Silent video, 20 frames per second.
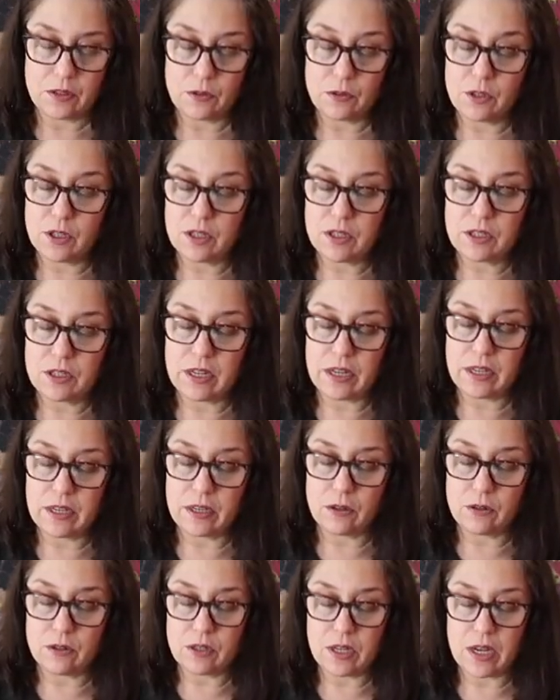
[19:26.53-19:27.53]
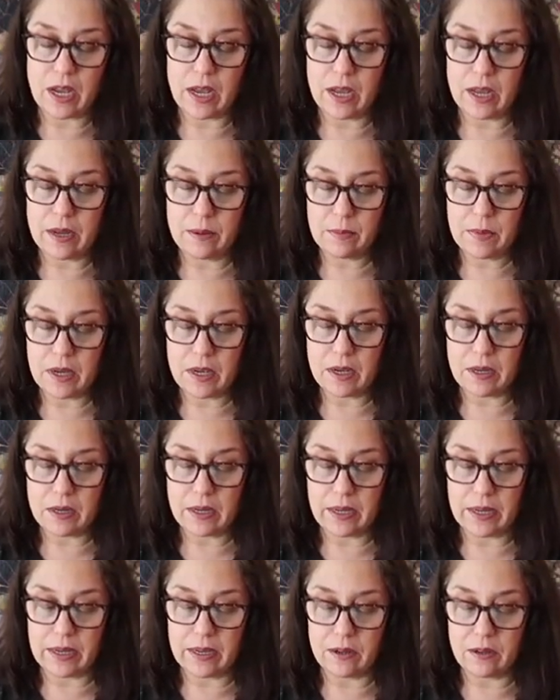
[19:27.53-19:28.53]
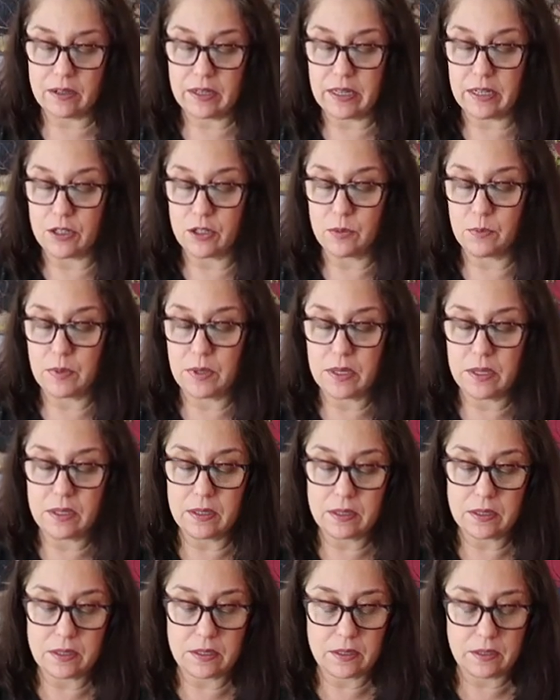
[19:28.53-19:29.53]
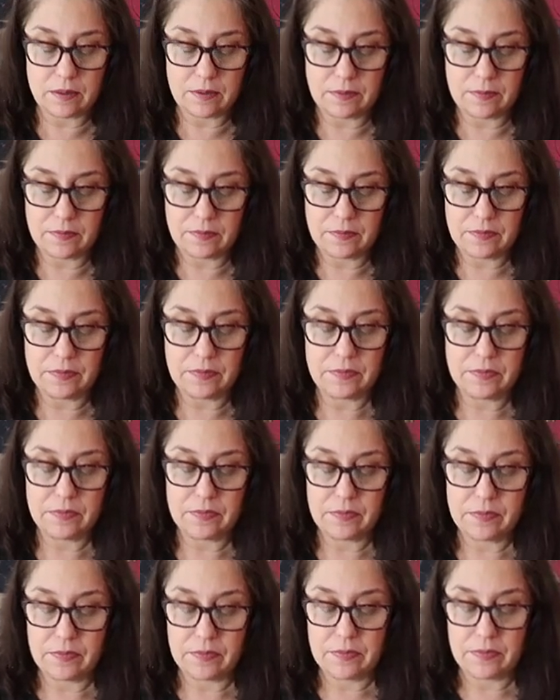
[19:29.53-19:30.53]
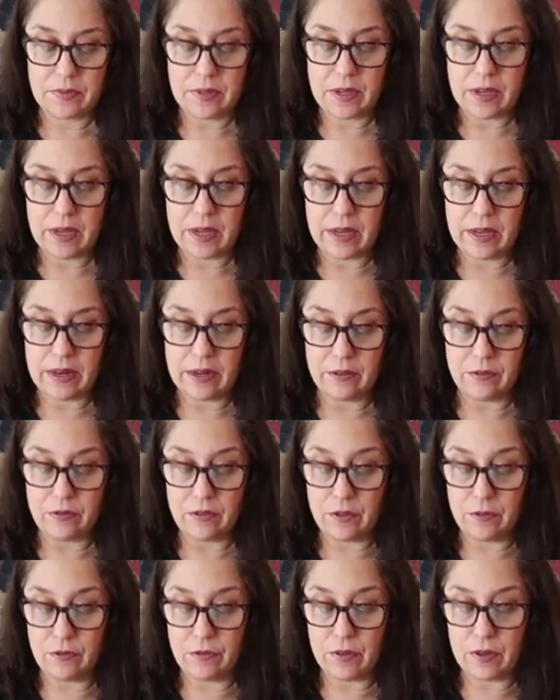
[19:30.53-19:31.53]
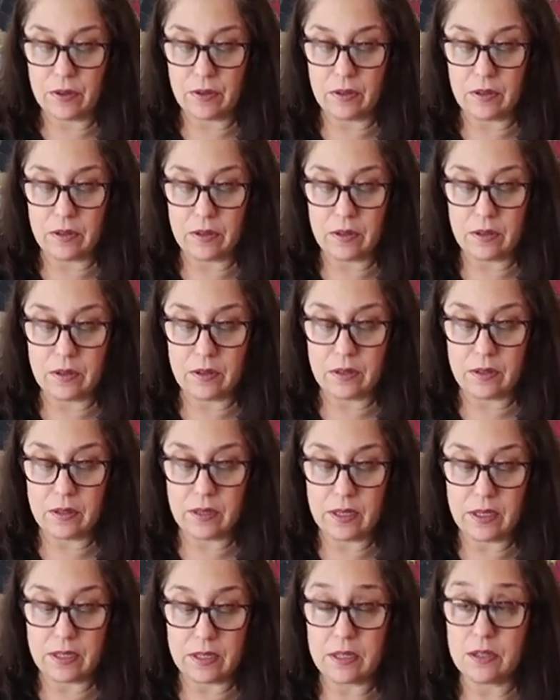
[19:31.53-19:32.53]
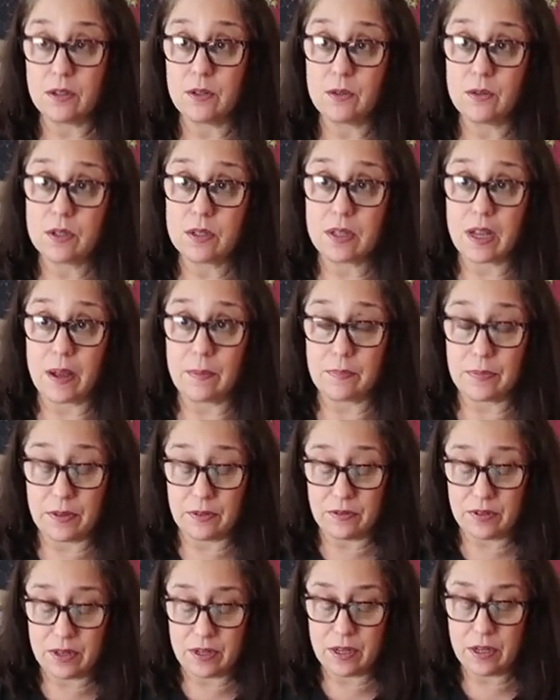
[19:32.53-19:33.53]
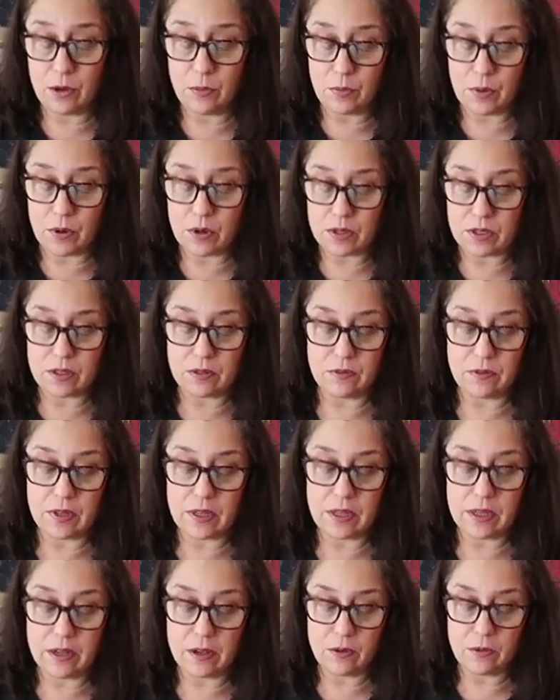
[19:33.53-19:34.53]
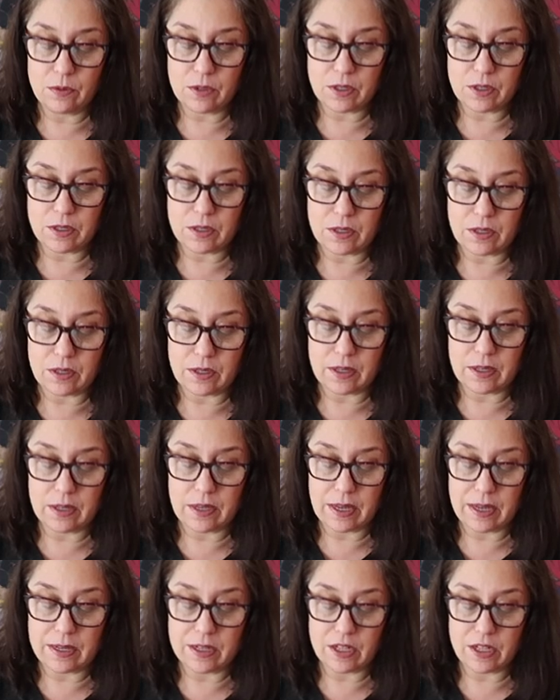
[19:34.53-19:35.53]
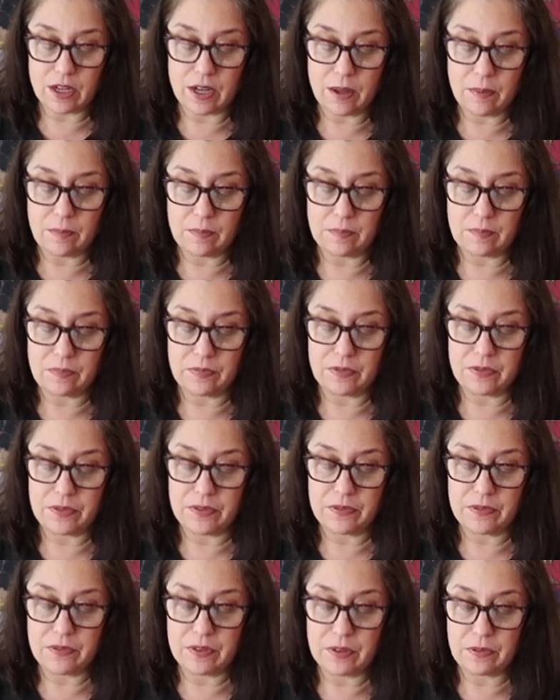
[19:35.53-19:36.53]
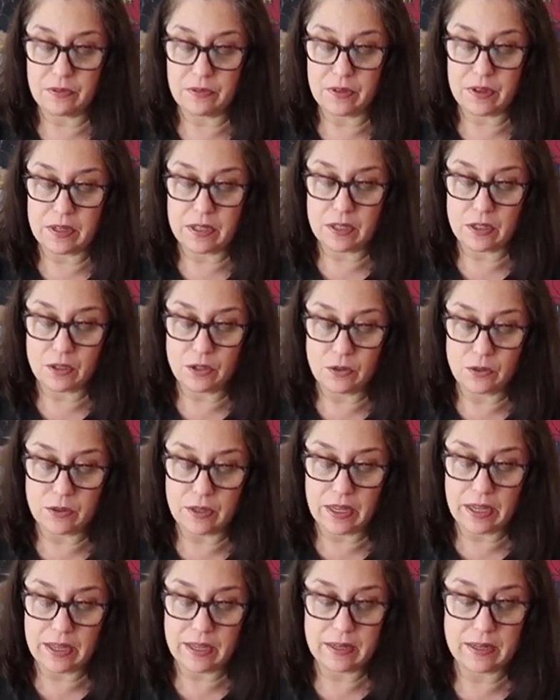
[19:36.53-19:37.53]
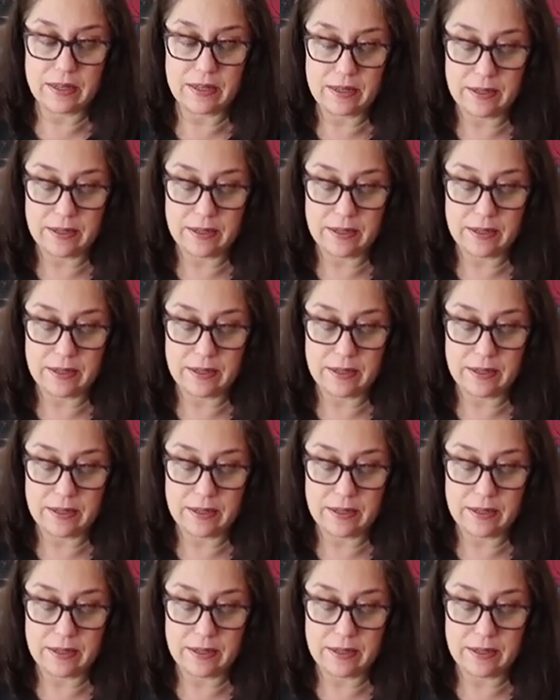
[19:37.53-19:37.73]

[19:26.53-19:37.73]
just take your time cutting out each piece. And if you feel you need to stop the video, pause the video just to catch up, feel free to do that.